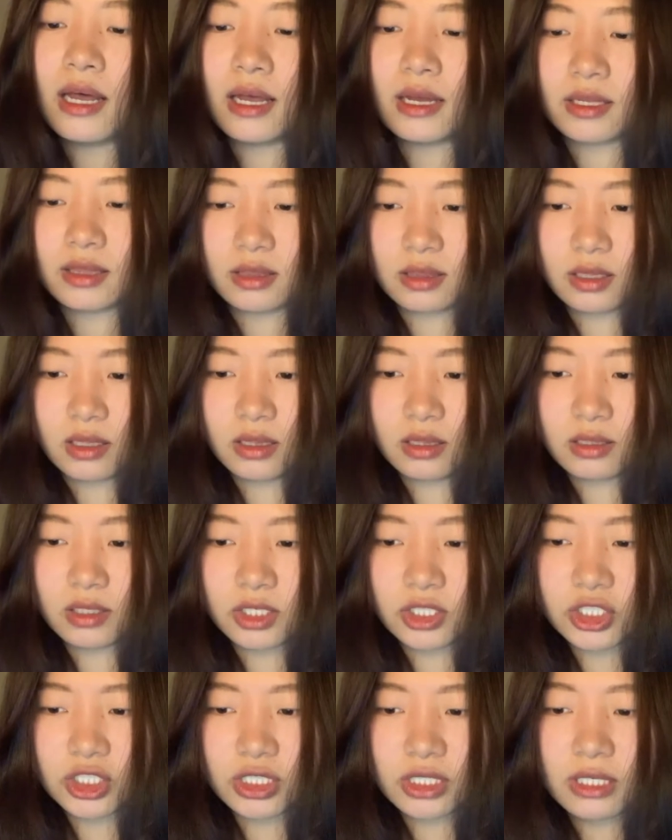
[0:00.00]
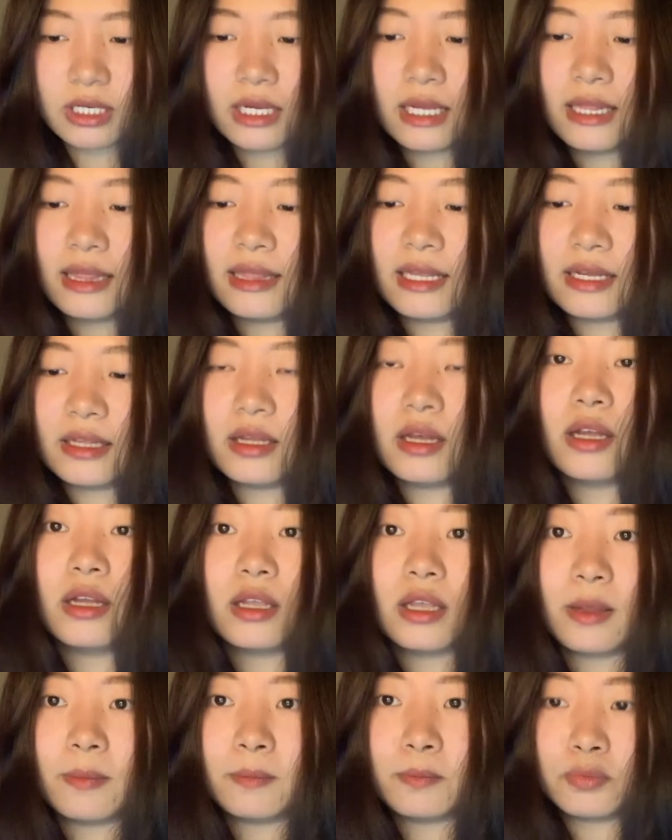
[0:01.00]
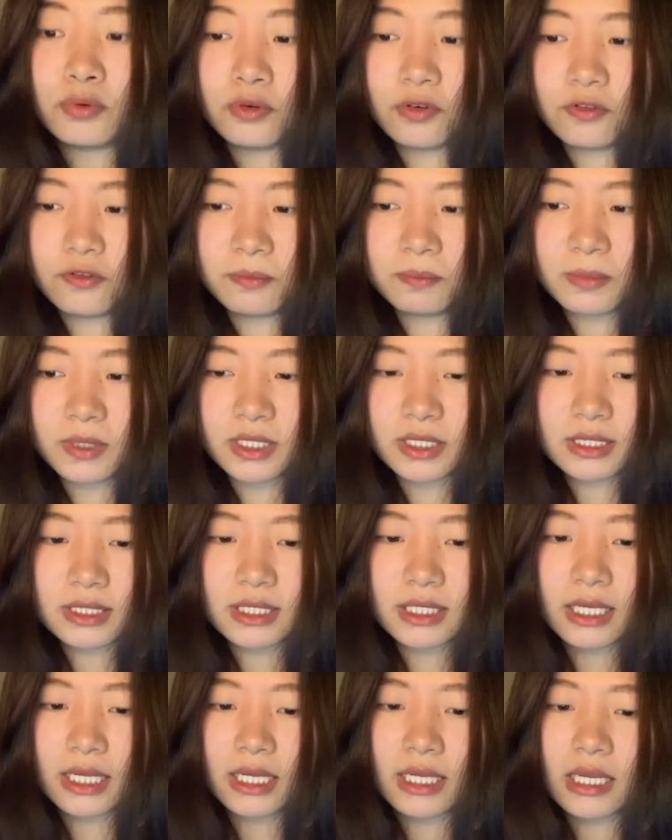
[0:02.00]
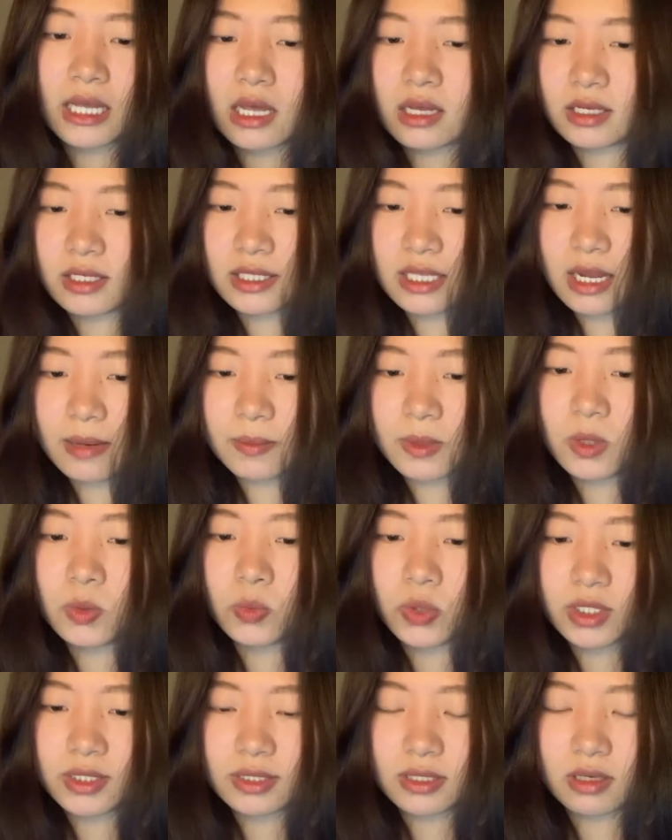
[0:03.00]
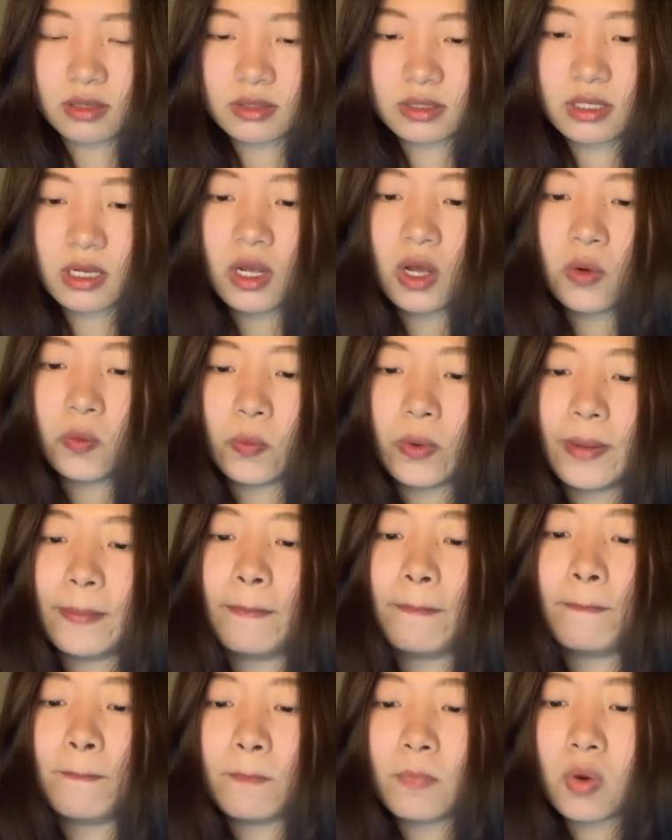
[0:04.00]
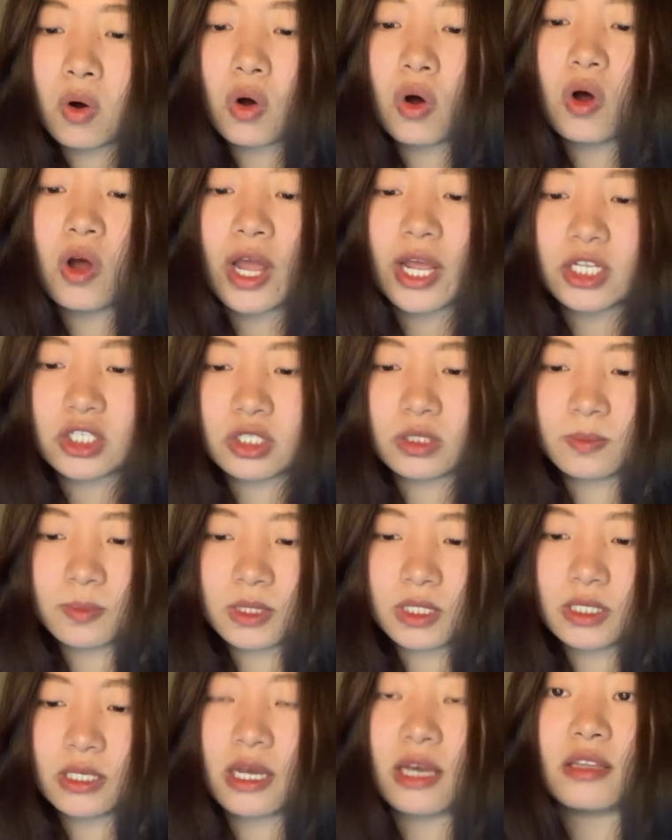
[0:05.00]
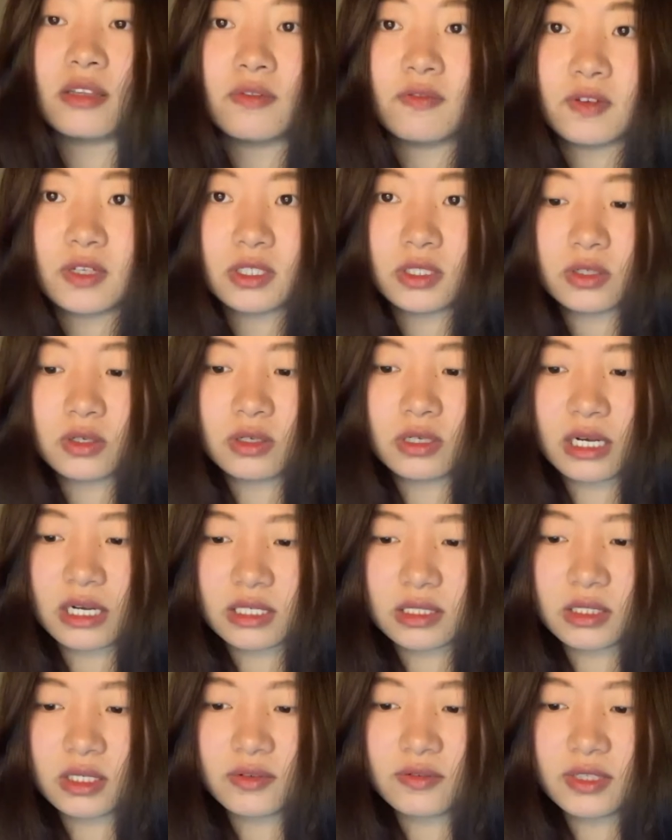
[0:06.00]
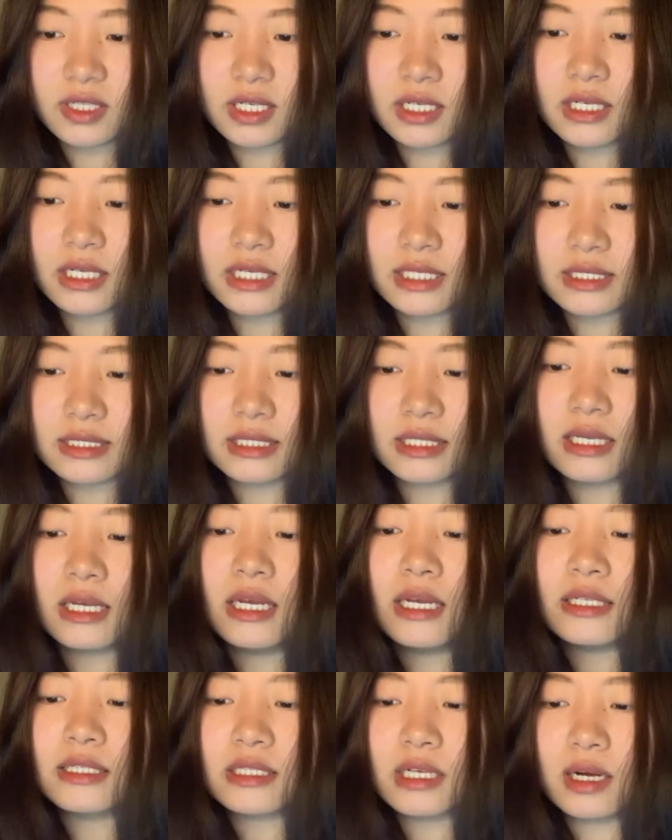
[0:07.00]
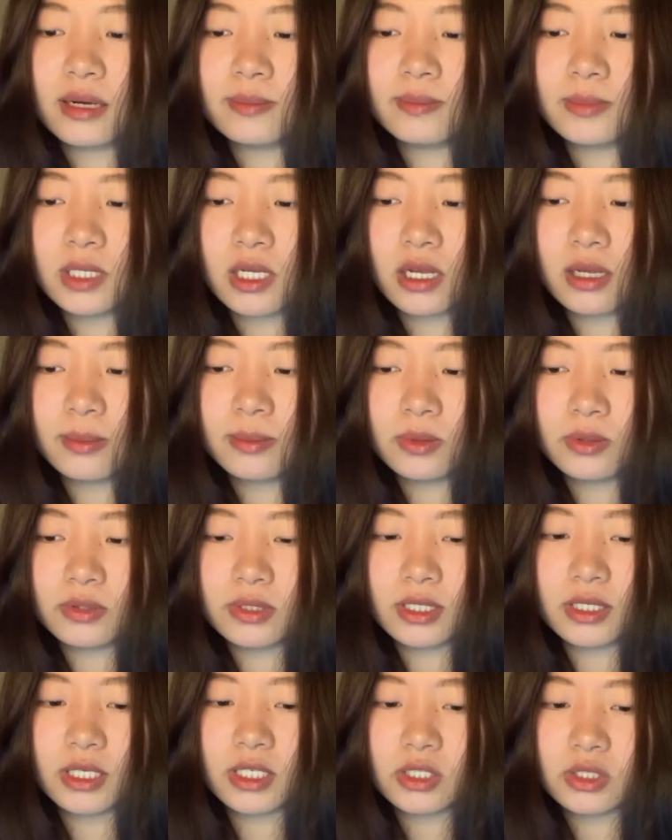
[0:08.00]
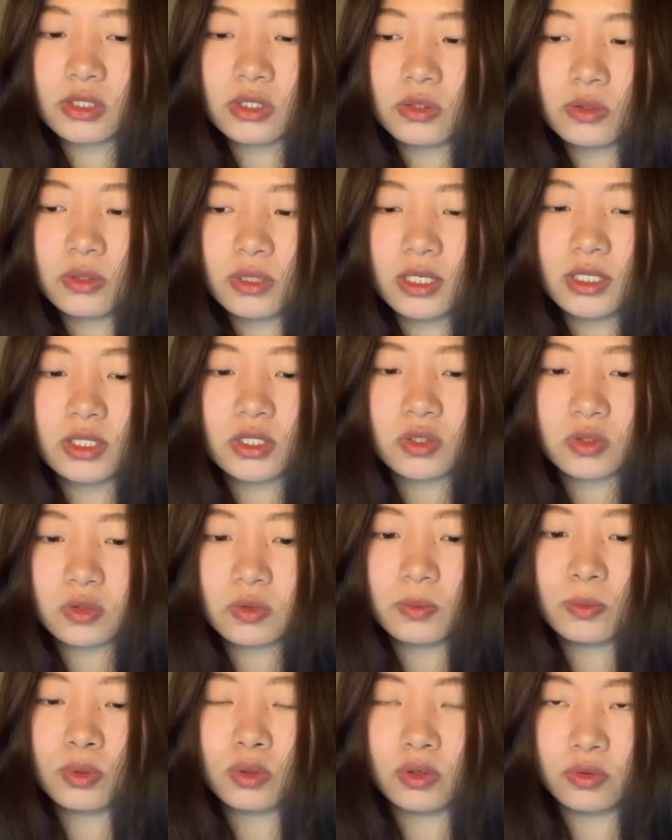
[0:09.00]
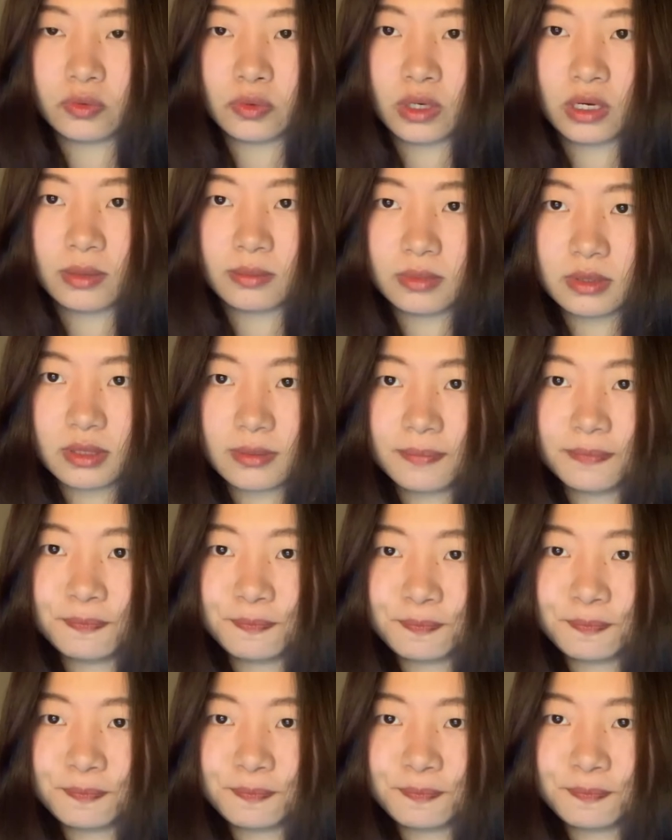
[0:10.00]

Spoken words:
acknowledged that an improvement in academic results when more HPE and physical activity is timetabled into the school programs.